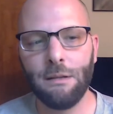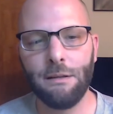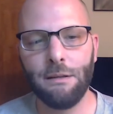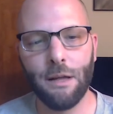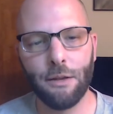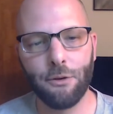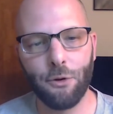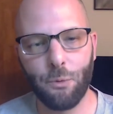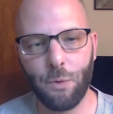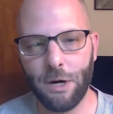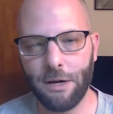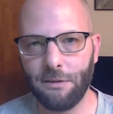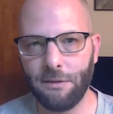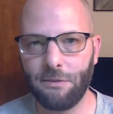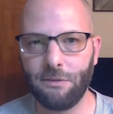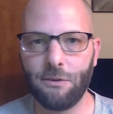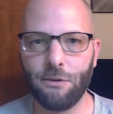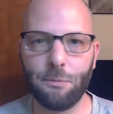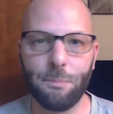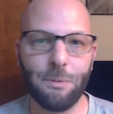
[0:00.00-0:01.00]
The other one
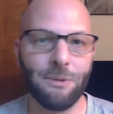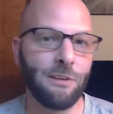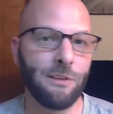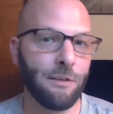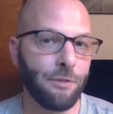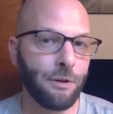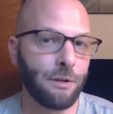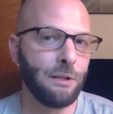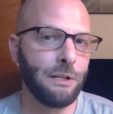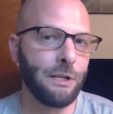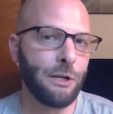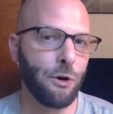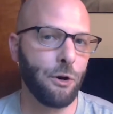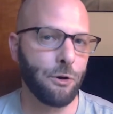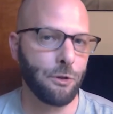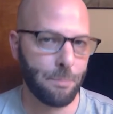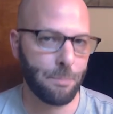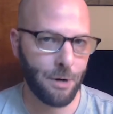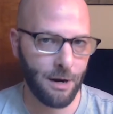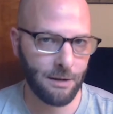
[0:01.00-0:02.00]
is to specifically go
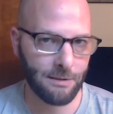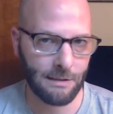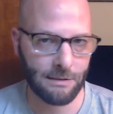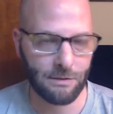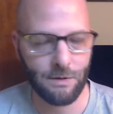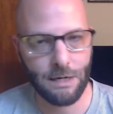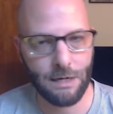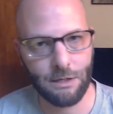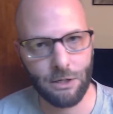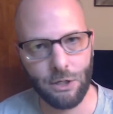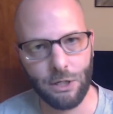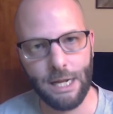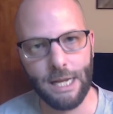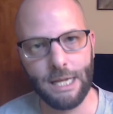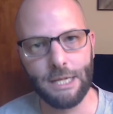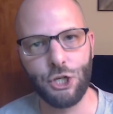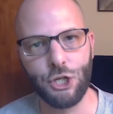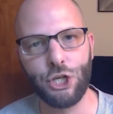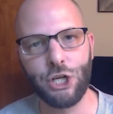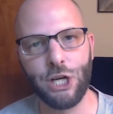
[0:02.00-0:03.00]
to the process record
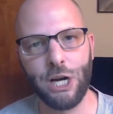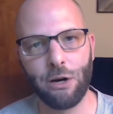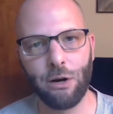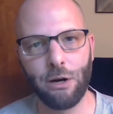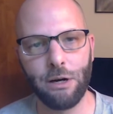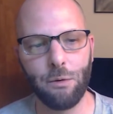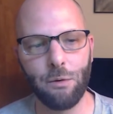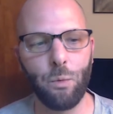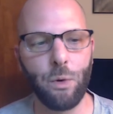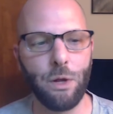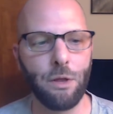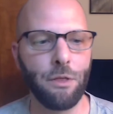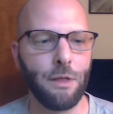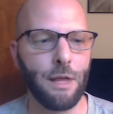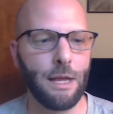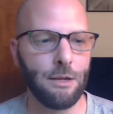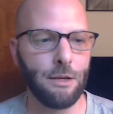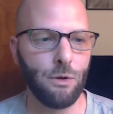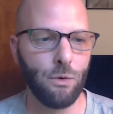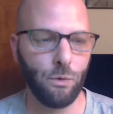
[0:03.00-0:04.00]
and share it with
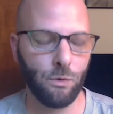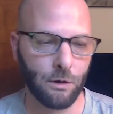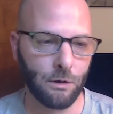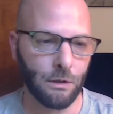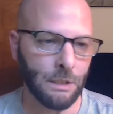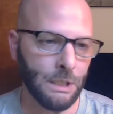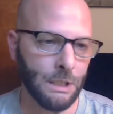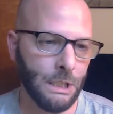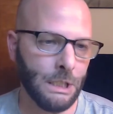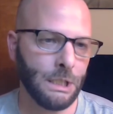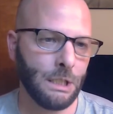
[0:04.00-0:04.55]
a user.